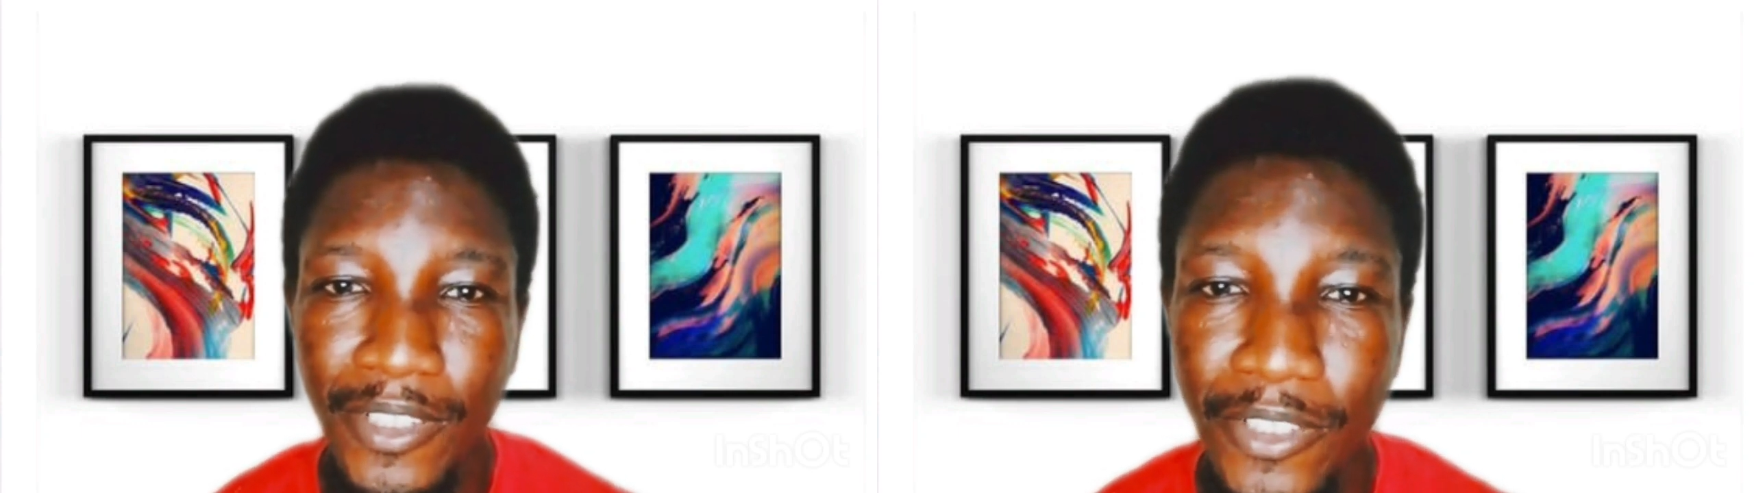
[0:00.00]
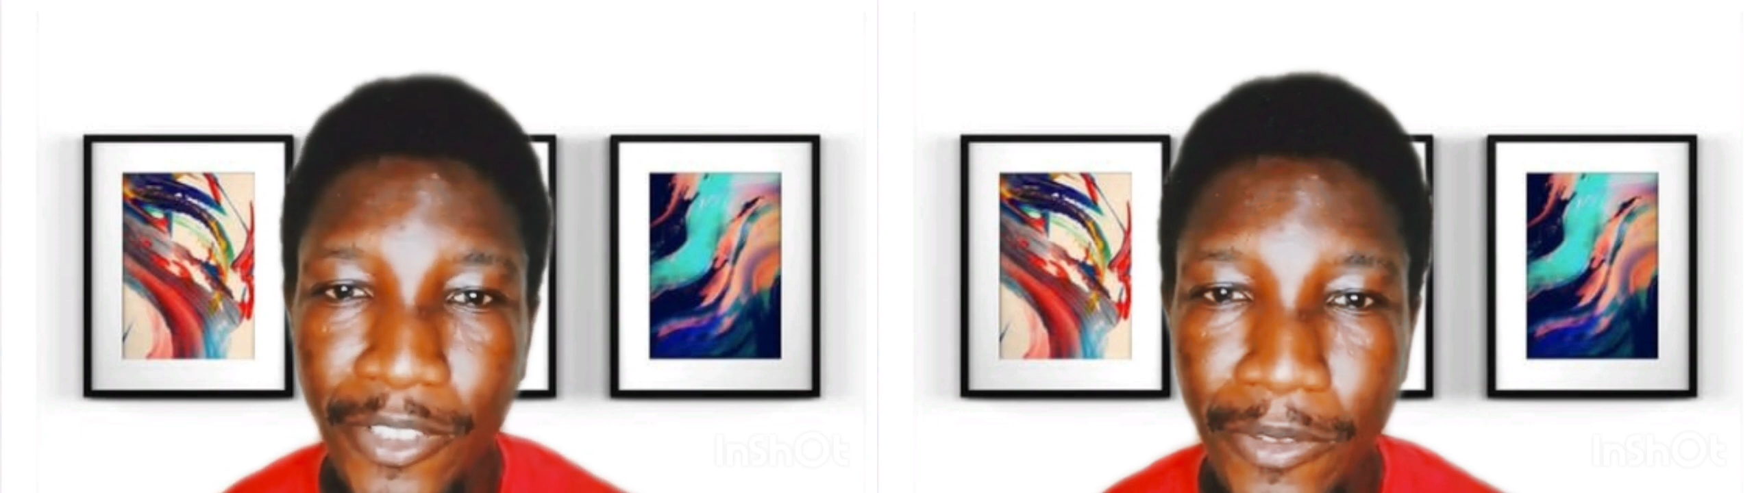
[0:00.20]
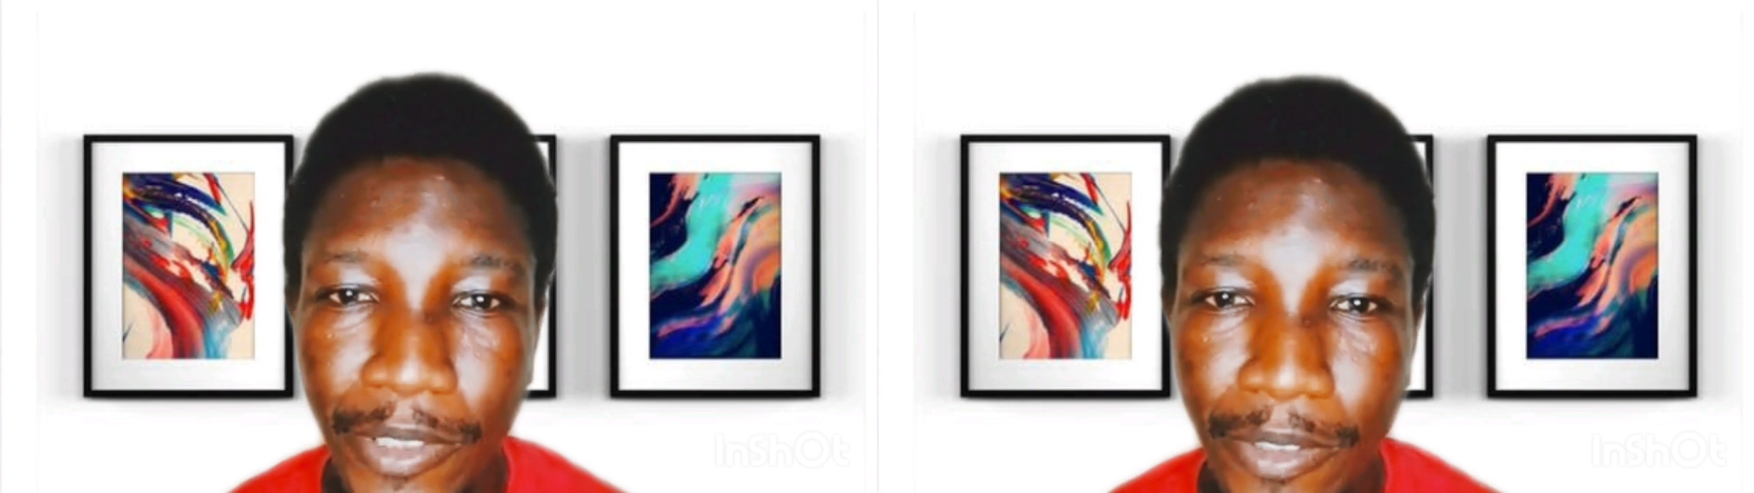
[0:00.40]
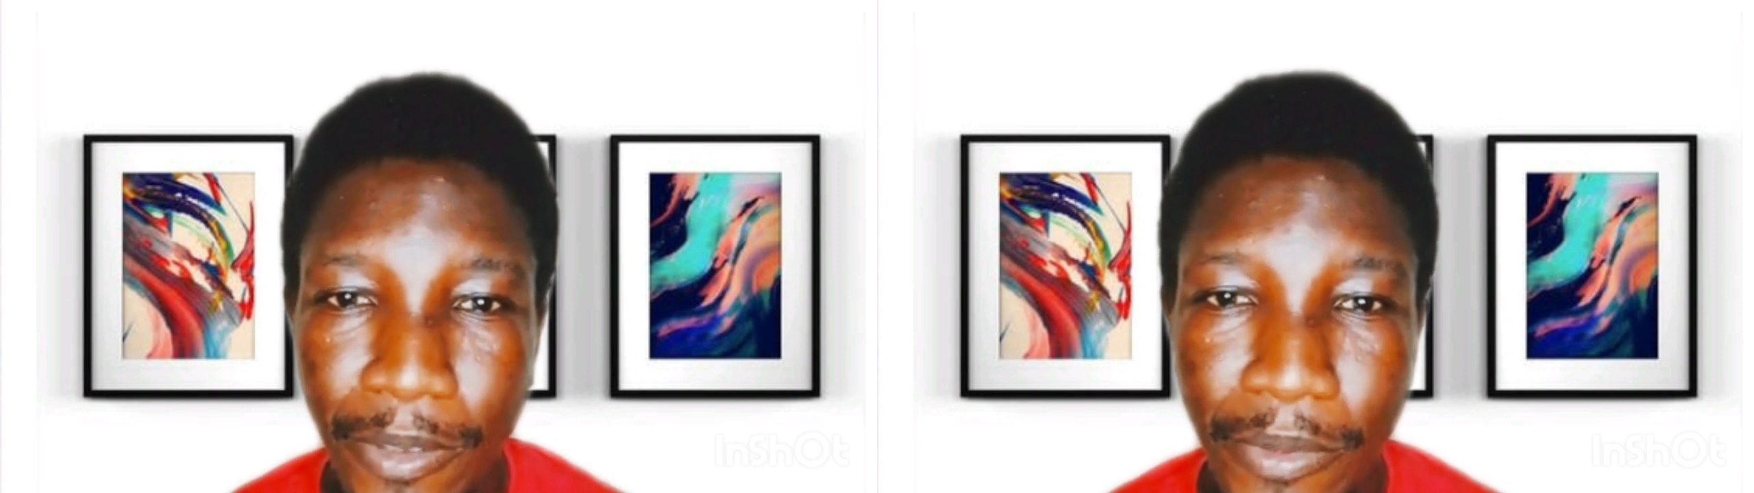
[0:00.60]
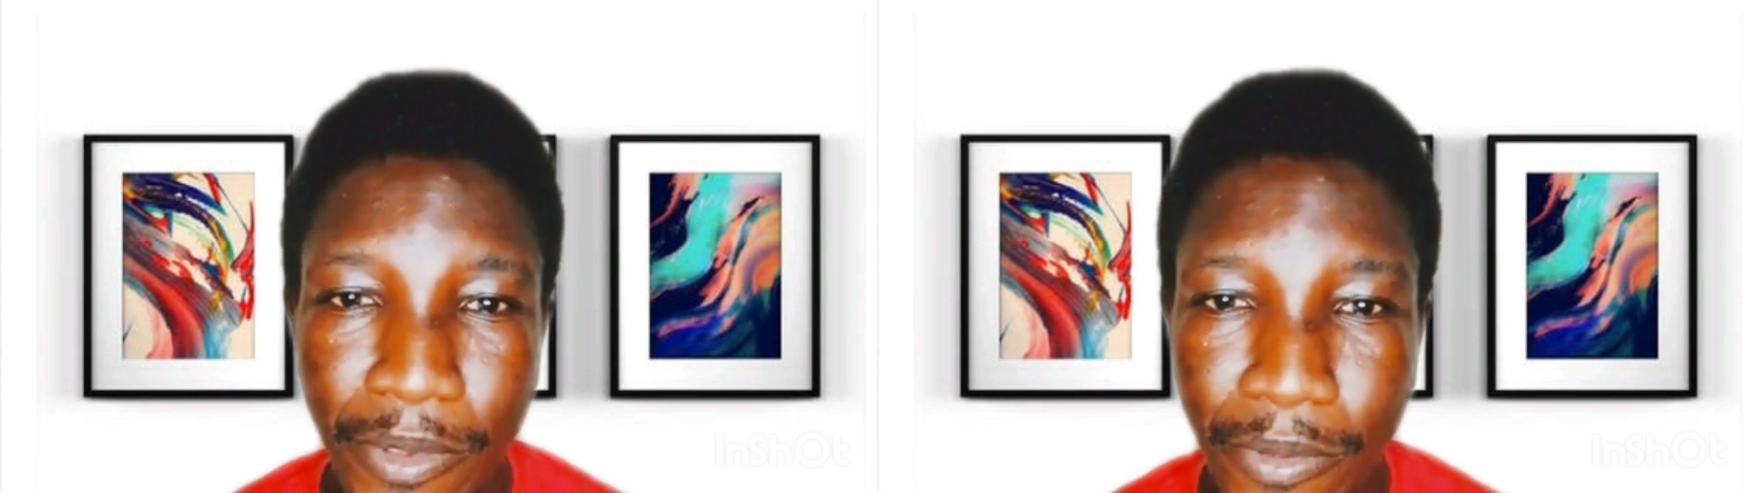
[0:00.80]
You're
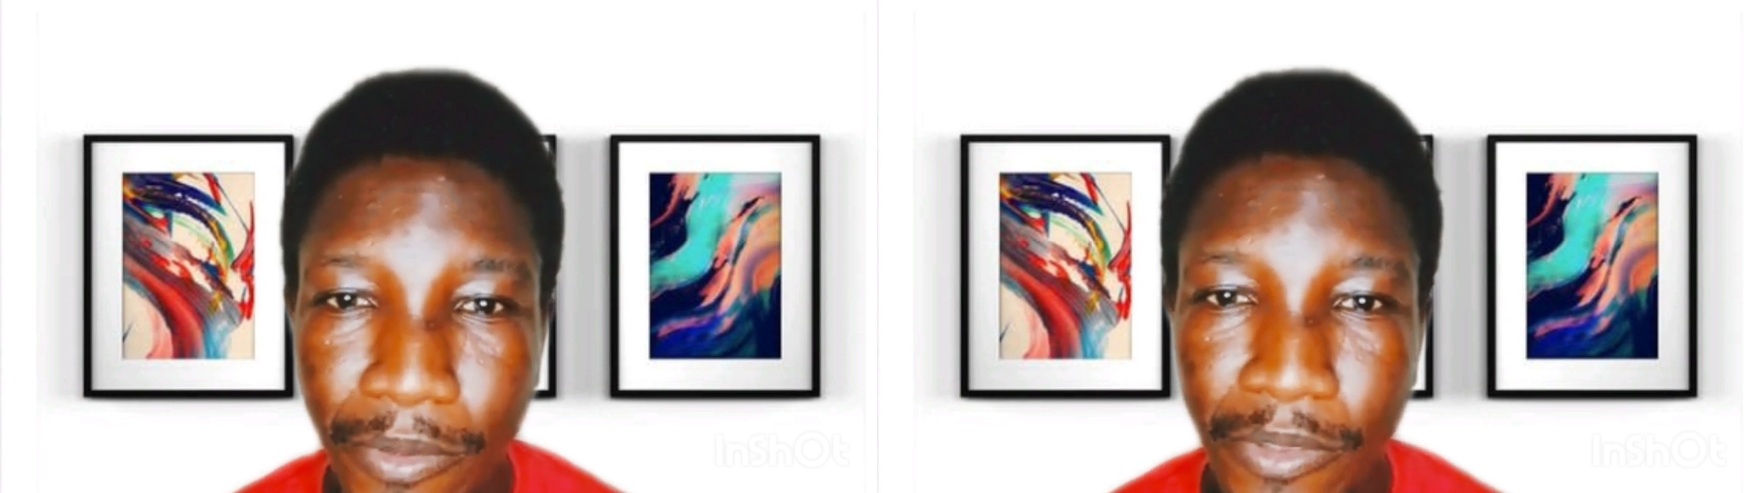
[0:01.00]
welcome to